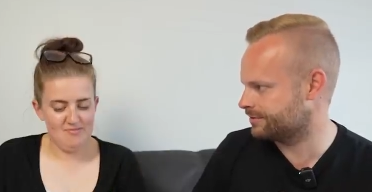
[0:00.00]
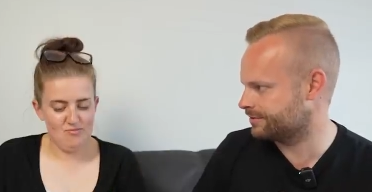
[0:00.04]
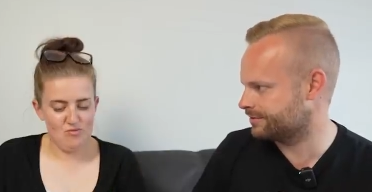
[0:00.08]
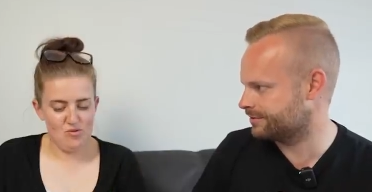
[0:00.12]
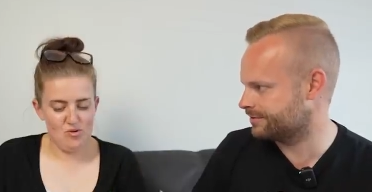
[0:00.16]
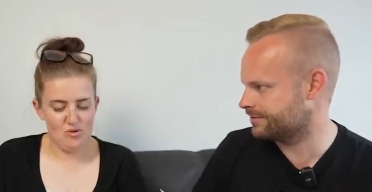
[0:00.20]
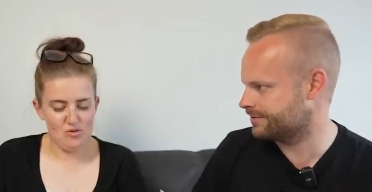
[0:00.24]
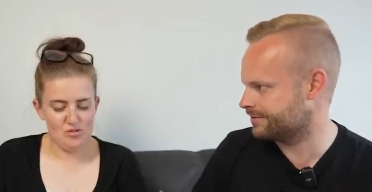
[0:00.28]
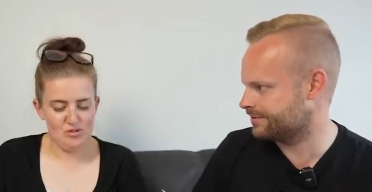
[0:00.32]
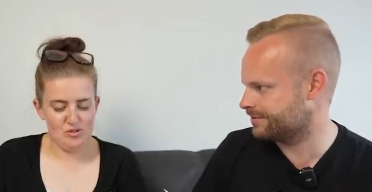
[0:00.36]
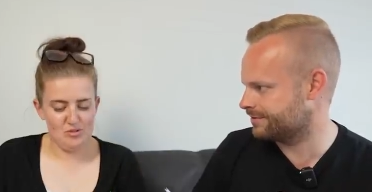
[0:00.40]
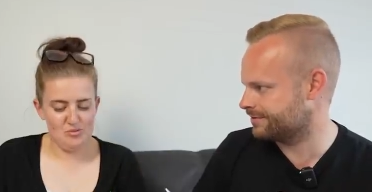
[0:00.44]

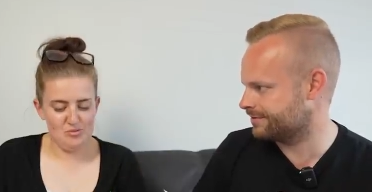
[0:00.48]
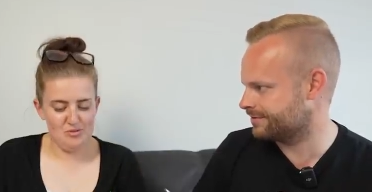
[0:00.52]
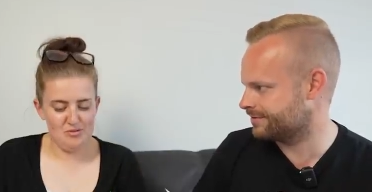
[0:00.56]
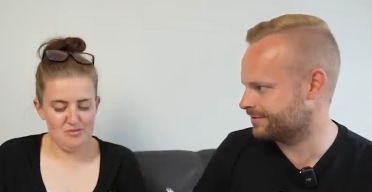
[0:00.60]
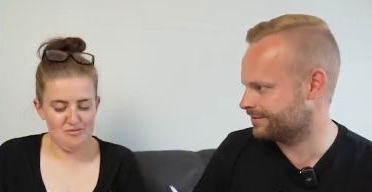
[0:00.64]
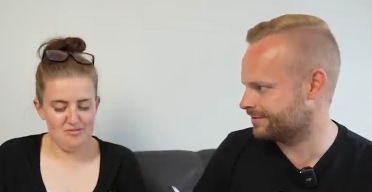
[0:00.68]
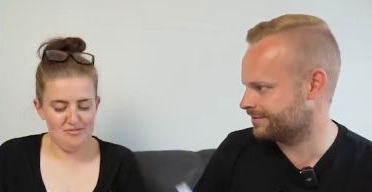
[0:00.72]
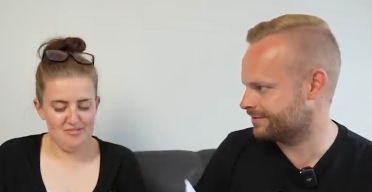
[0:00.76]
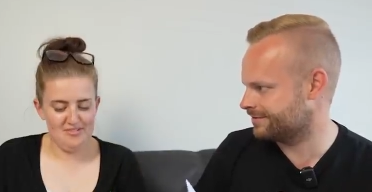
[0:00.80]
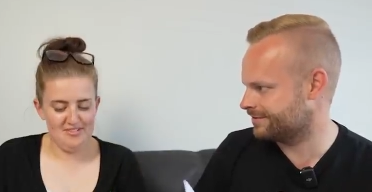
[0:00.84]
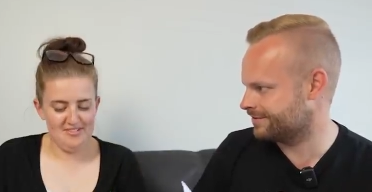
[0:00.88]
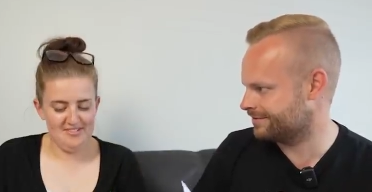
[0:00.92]

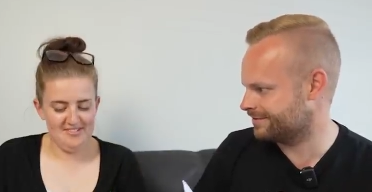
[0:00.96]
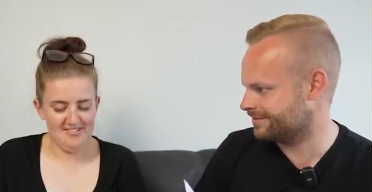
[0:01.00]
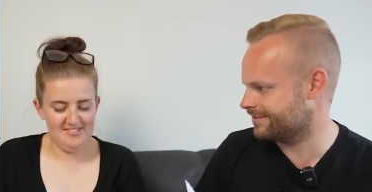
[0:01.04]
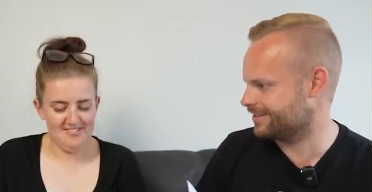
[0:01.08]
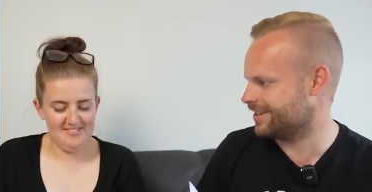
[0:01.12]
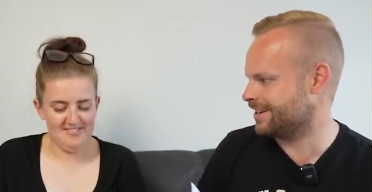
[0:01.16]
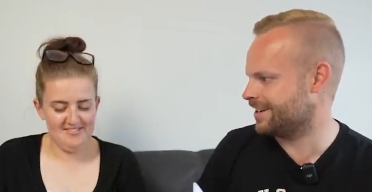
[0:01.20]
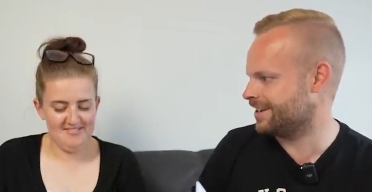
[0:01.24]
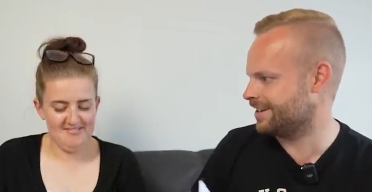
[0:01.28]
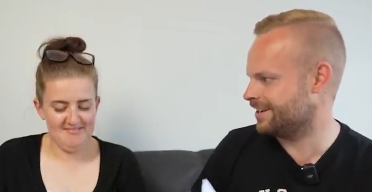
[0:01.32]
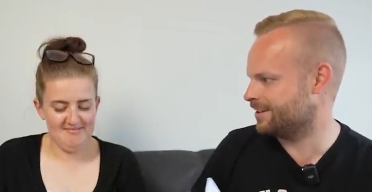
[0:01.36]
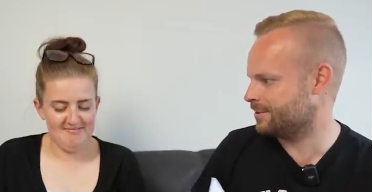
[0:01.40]
Speaker 1: Rotswav.
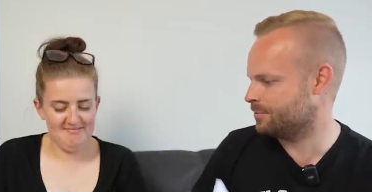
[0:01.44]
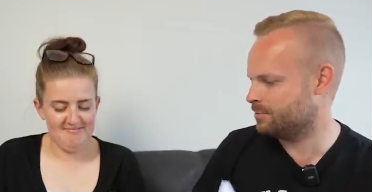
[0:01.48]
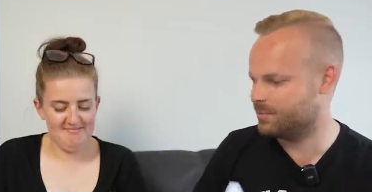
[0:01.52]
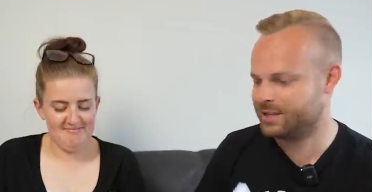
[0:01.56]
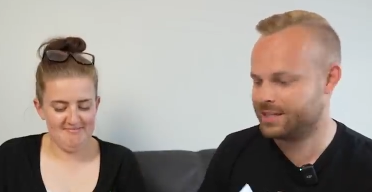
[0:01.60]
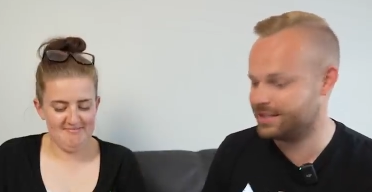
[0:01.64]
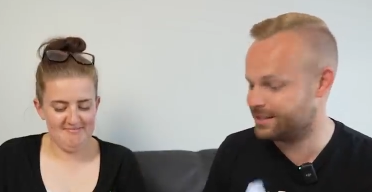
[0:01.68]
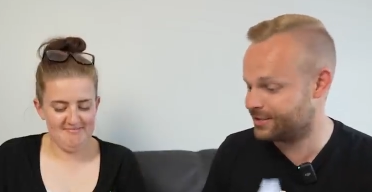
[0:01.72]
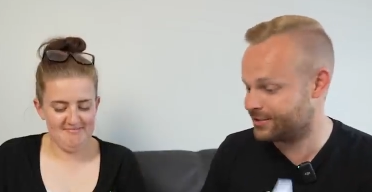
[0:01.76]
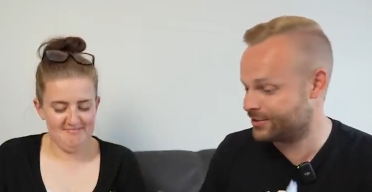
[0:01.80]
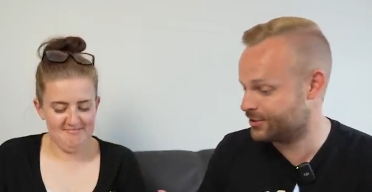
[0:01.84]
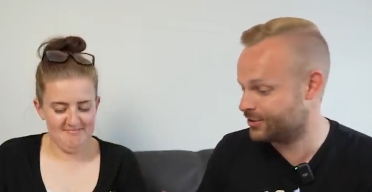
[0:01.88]
Yeah,
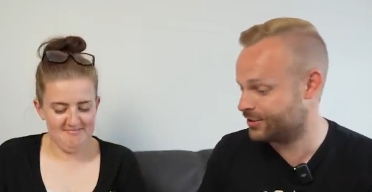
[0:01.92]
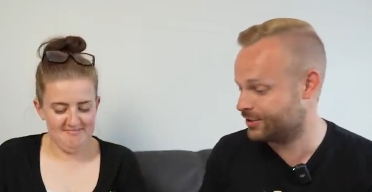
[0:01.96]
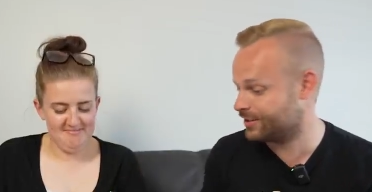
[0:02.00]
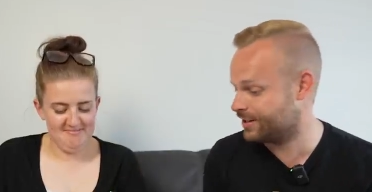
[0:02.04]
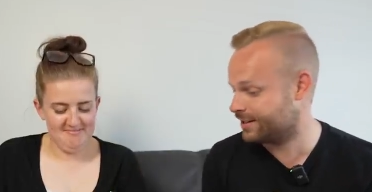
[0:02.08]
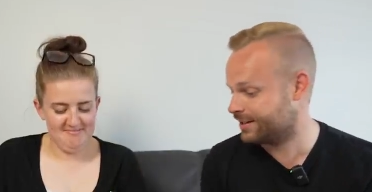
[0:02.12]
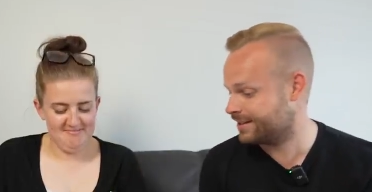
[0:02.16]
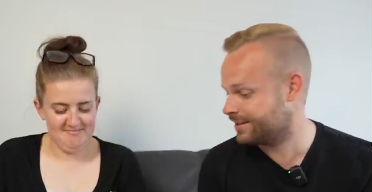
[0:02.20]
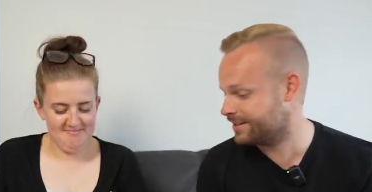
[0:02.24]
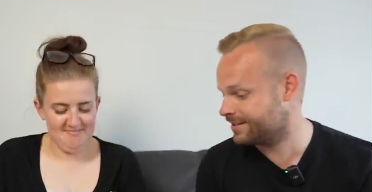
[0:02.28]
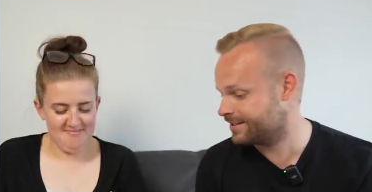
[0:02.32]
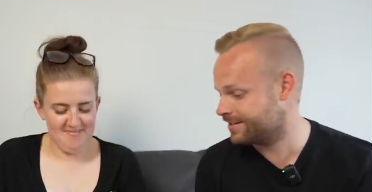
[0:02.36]
but it doesn't look
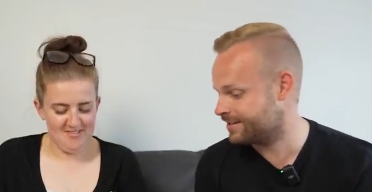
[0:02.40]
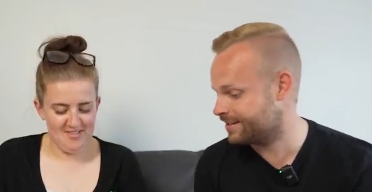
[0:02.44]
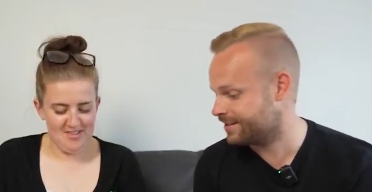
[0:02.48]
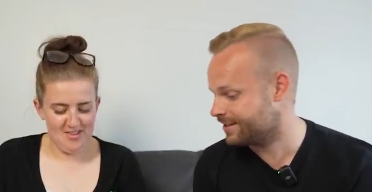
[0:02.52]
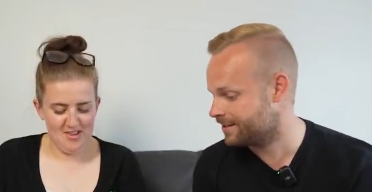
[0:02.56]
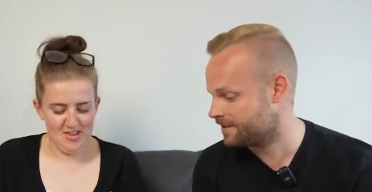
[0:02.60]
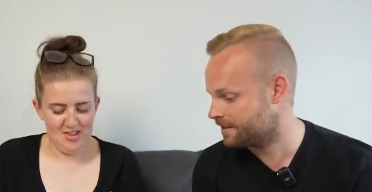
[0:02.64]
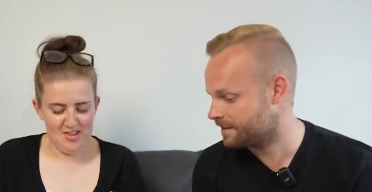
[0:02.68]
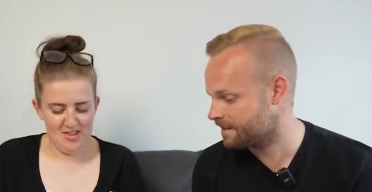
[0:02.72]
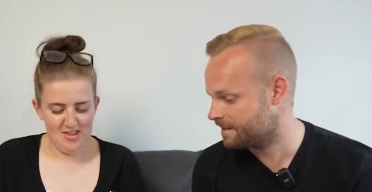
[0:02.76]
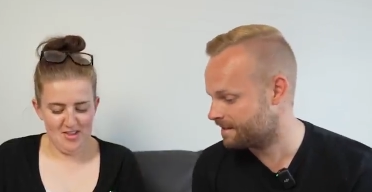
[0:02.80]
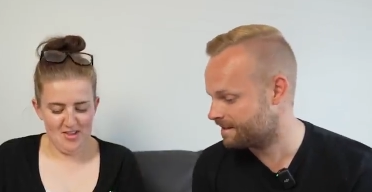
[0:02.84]
like it, does it?
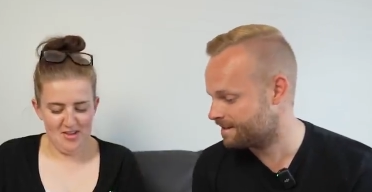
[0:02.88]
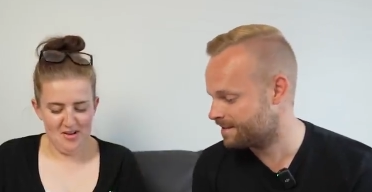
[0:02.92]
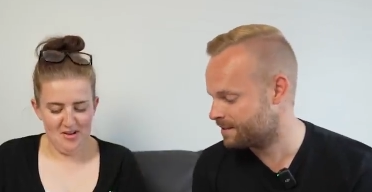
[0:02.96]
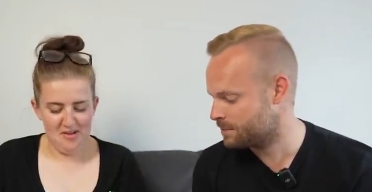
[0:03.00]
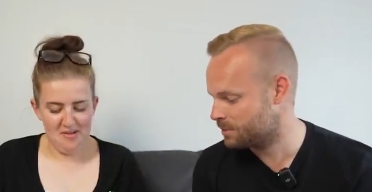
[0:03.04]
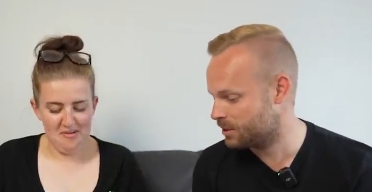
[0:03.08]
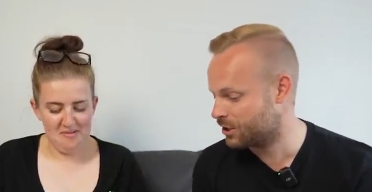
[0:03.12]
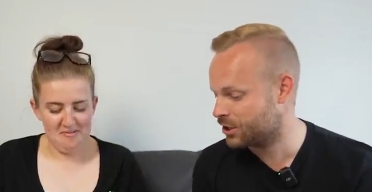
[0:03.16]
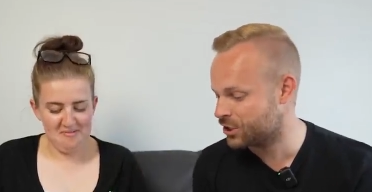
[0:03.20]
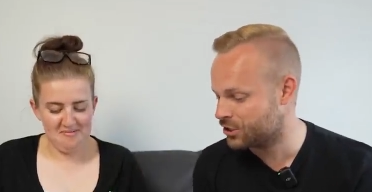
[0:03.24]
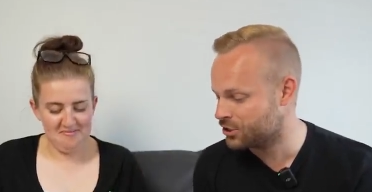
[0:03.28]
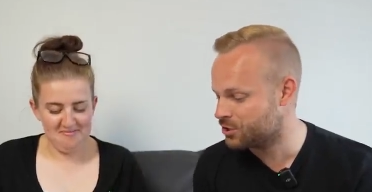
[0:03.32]
No.
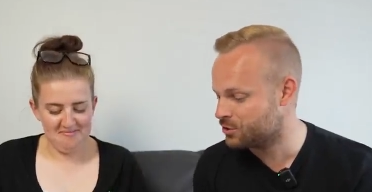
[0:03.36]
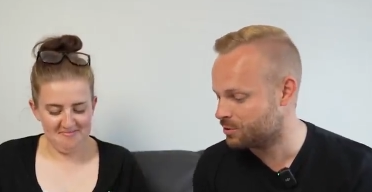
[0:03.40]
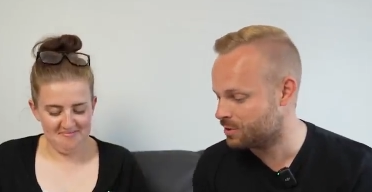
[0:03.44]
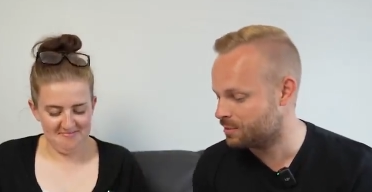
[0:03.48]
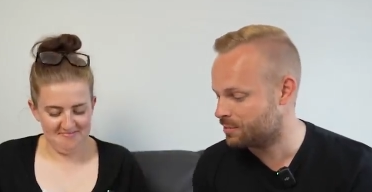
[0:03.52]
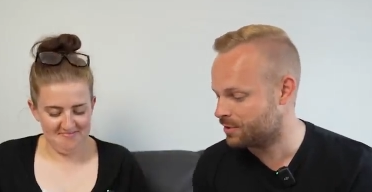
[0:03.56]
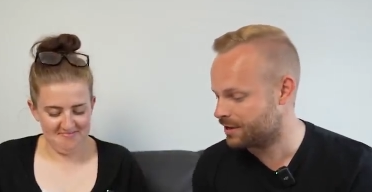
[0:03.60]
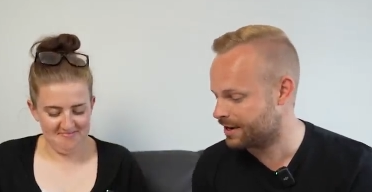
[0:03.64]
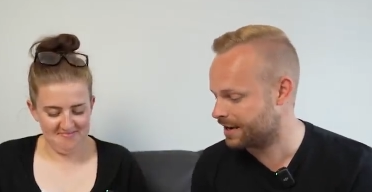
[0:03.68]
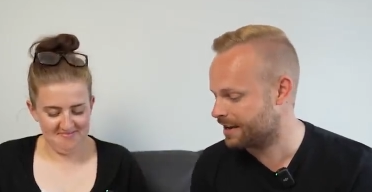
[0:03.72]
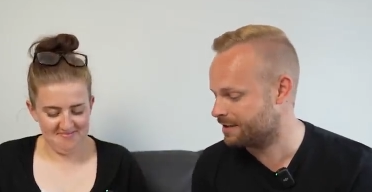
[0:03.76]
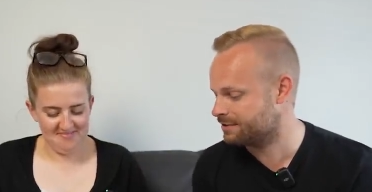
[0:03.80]
Because you
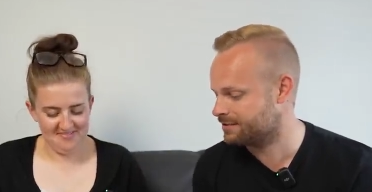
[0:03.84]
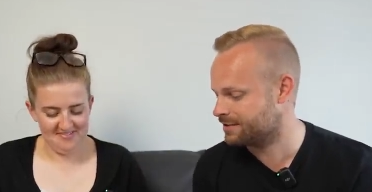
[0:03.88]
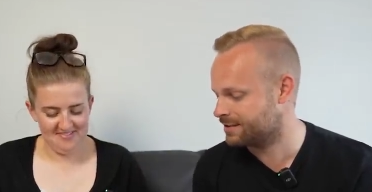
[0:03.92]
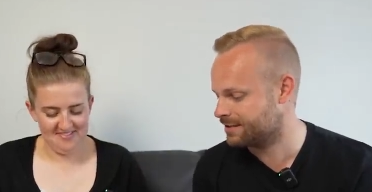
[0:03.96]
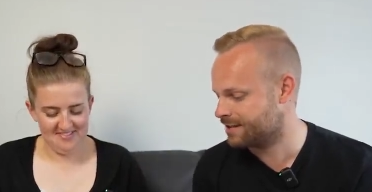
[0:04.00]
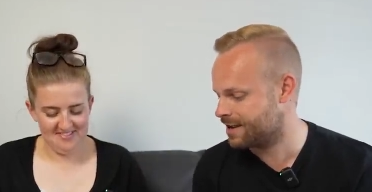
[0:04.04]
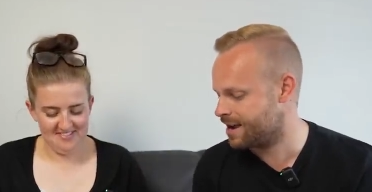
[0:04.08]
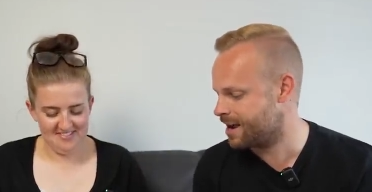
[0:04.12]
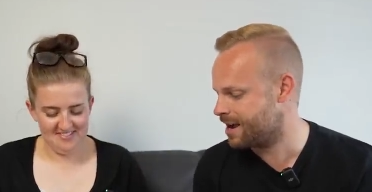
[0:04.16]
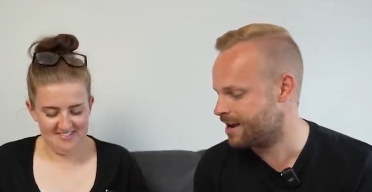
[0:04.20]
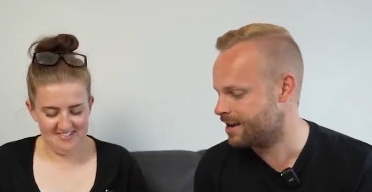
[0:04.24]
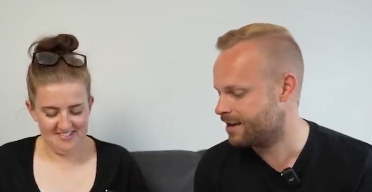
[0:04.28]
would pronounce
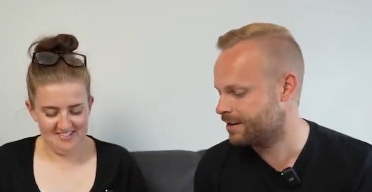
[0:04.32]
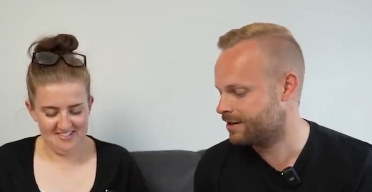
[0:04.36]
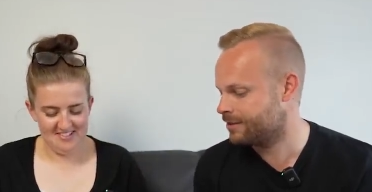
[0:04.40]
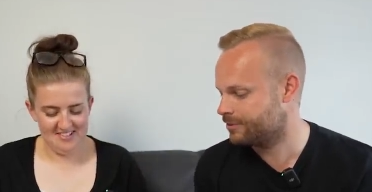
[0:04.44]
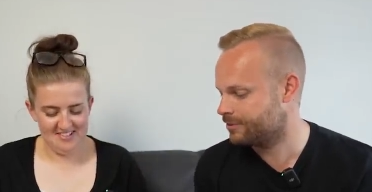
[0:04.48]
that